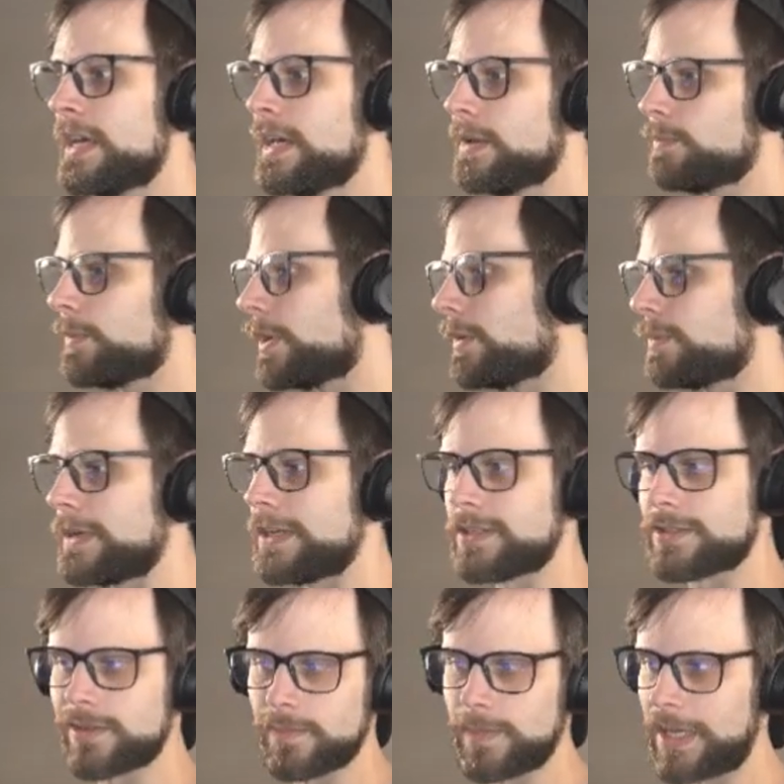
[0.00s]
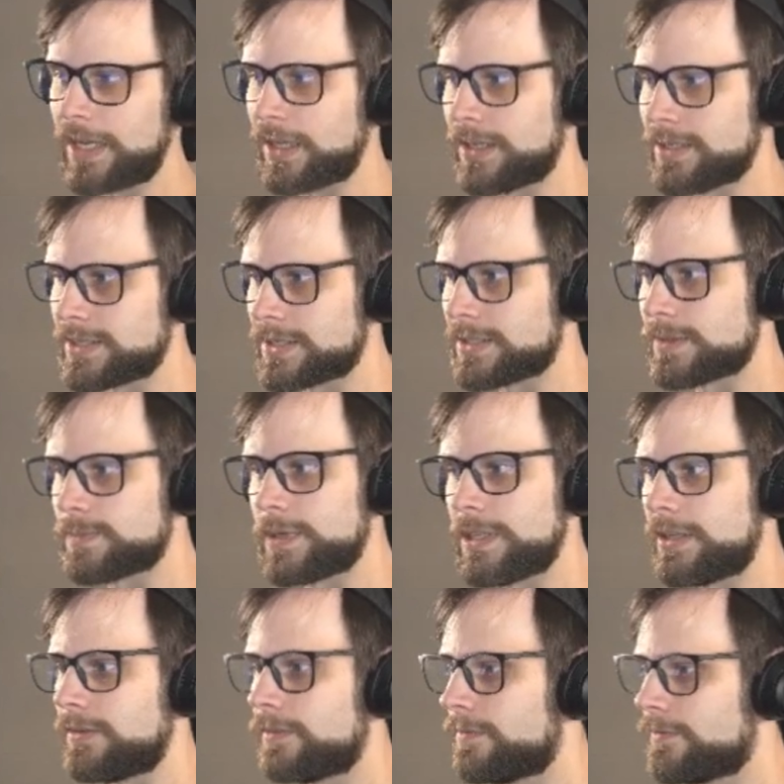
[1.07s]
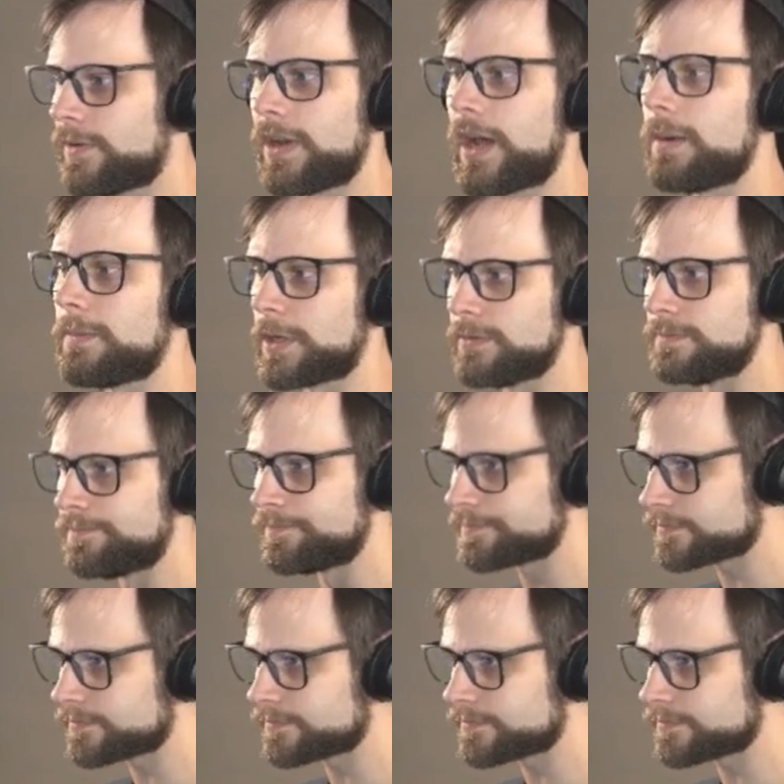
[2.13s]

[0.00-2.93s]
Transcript: Both being two mana instant speed, phenomenal.